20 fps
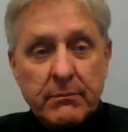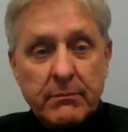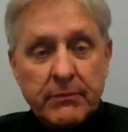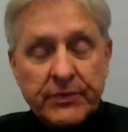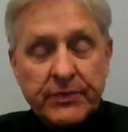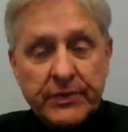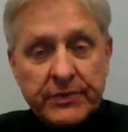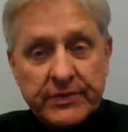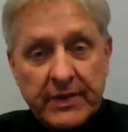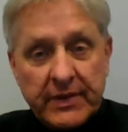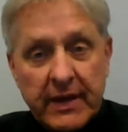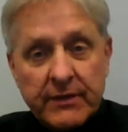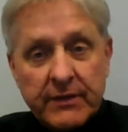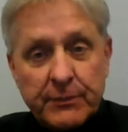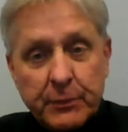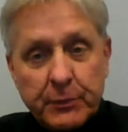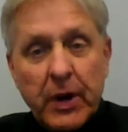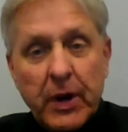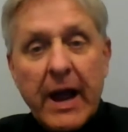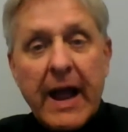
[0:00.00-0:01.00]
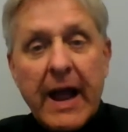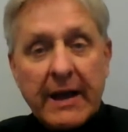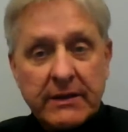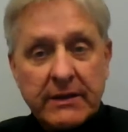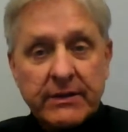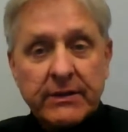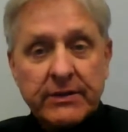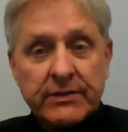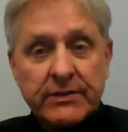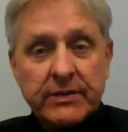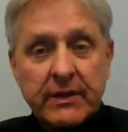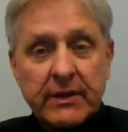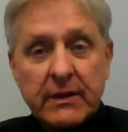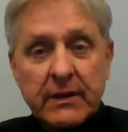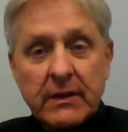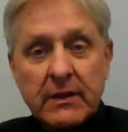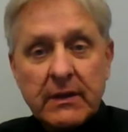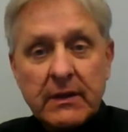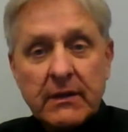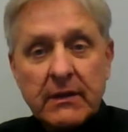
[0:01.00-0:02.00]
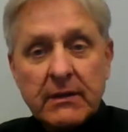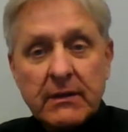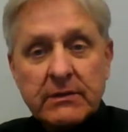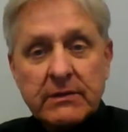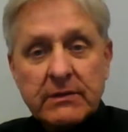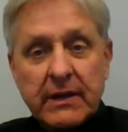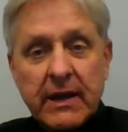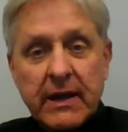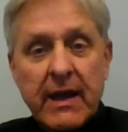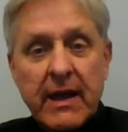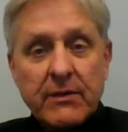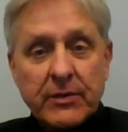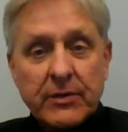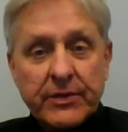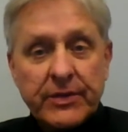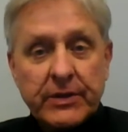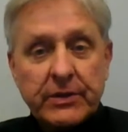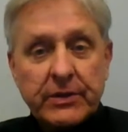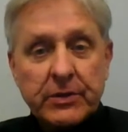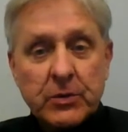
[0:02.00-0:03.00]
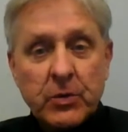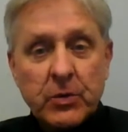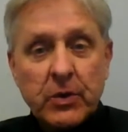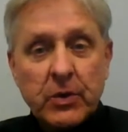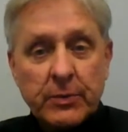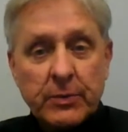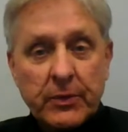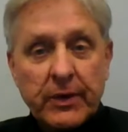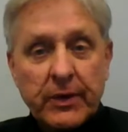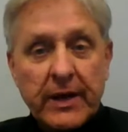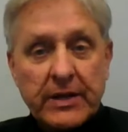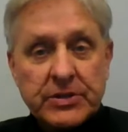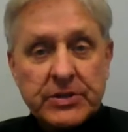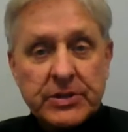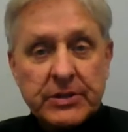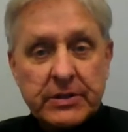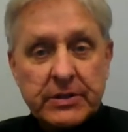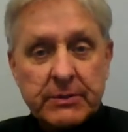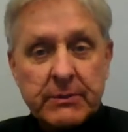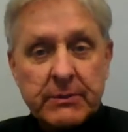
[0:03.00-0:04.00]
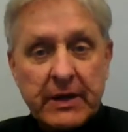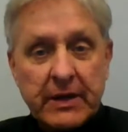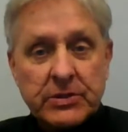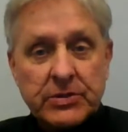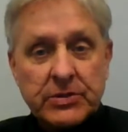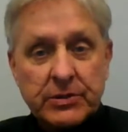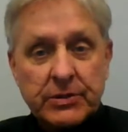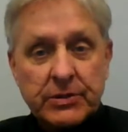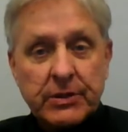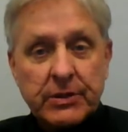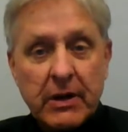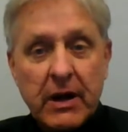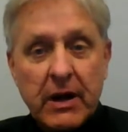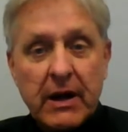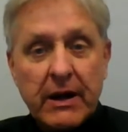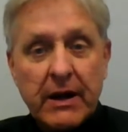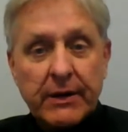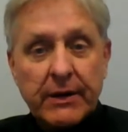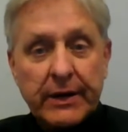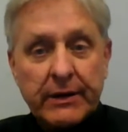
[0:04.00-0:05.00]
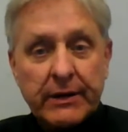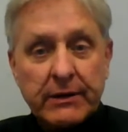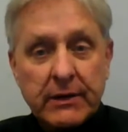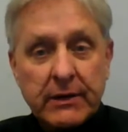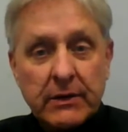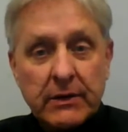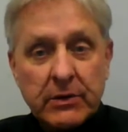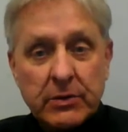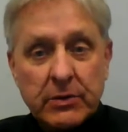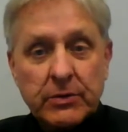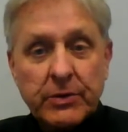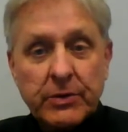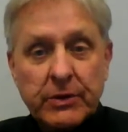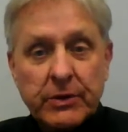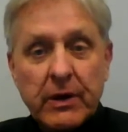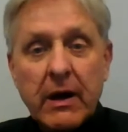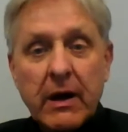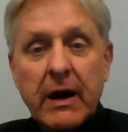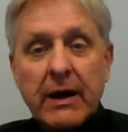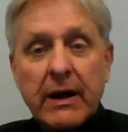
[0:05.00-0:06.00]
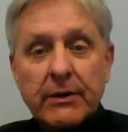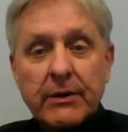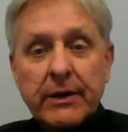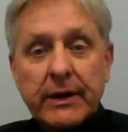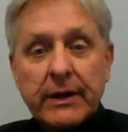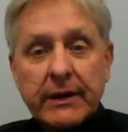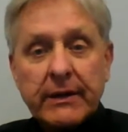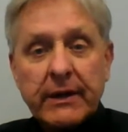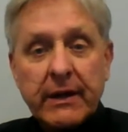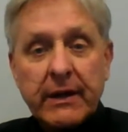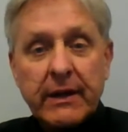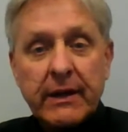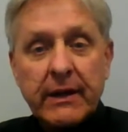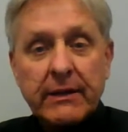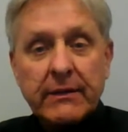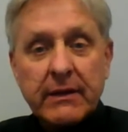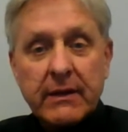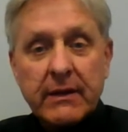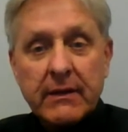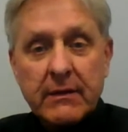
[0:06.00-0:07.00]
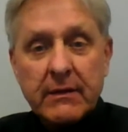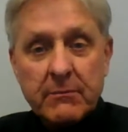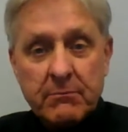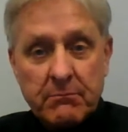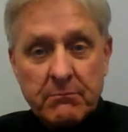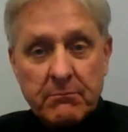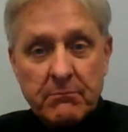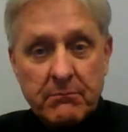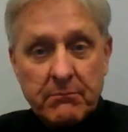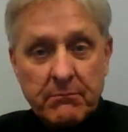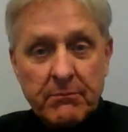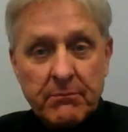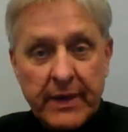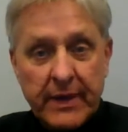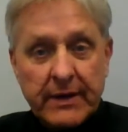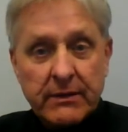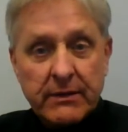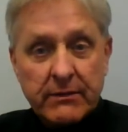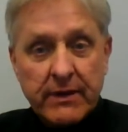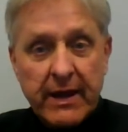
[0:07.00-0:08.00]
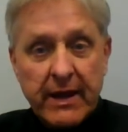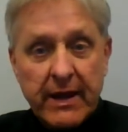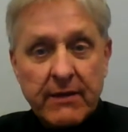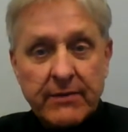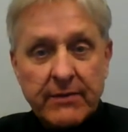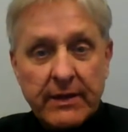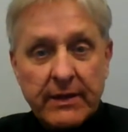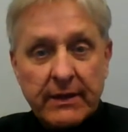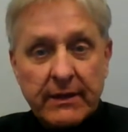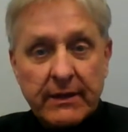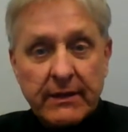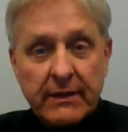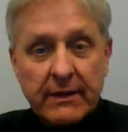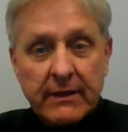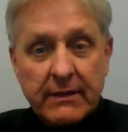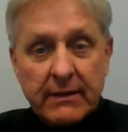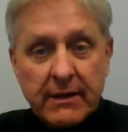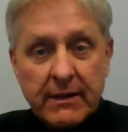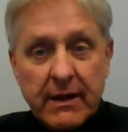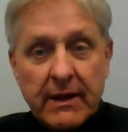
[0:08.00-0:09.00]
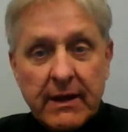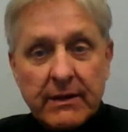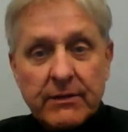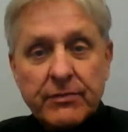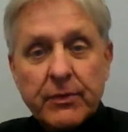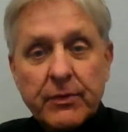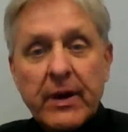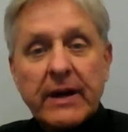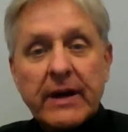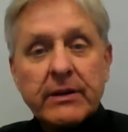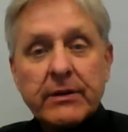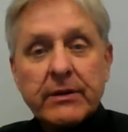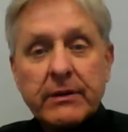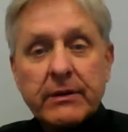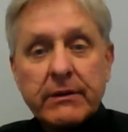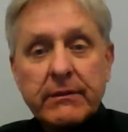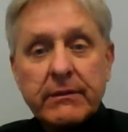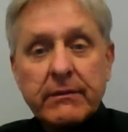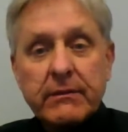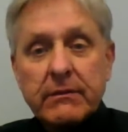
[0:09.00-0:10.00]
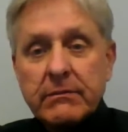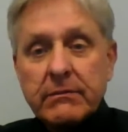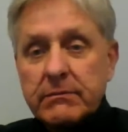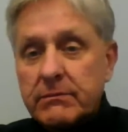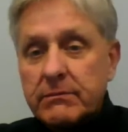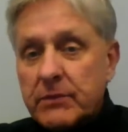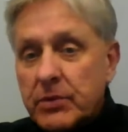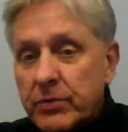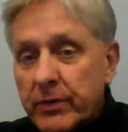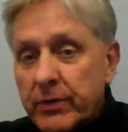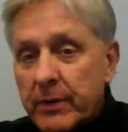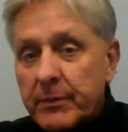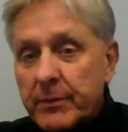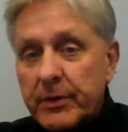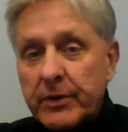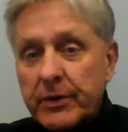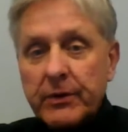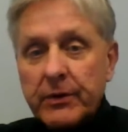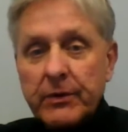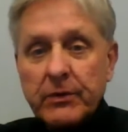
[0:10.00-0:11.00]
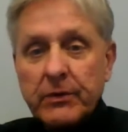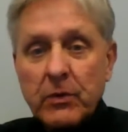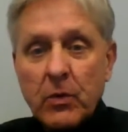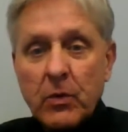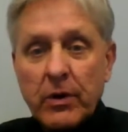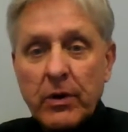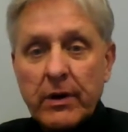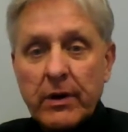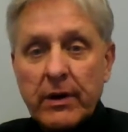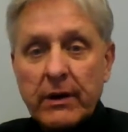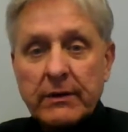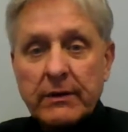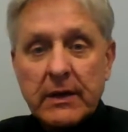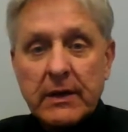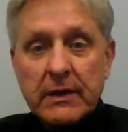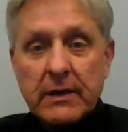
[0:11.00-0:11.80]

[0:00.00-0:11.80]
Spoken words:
safe practice to have within your corporation to make sure you're hiring who you're hiring, and they don't have any kind of record, criminal or